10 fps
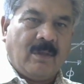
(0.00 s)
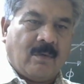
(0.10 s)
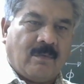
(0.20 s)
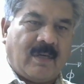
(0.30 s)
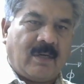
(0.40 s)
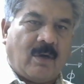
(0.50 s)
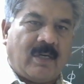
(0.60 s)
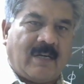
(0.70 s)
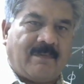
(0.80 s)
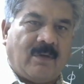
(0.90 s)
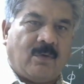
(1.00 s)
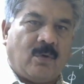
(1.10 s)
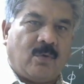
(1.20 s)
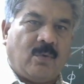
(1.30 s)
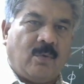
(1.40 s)
one contact
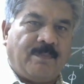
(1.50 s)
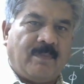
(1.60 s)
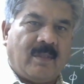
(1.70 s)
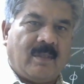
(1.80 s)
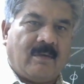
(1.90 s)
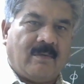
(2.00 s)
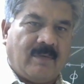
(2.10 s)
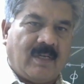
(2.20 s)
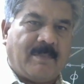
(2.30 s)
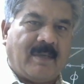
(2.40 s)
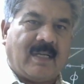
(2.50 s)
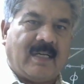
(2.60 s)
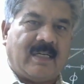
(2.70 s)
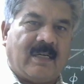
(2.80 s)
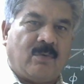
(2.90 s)
will remain
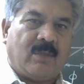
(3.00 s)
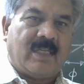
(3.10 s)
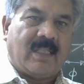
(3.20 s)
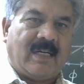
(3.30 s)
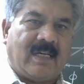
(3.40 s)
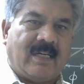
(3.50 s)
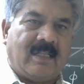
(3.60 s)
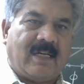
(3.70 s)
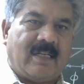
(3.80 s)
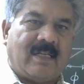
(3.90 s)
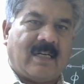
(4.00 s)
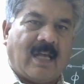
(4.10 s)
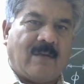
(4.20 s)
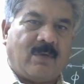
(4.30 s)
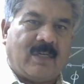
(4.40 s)
connected to the generator, that is at
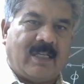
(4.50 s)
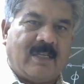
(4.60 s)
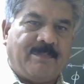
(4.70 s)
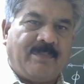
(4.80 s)
high voltage,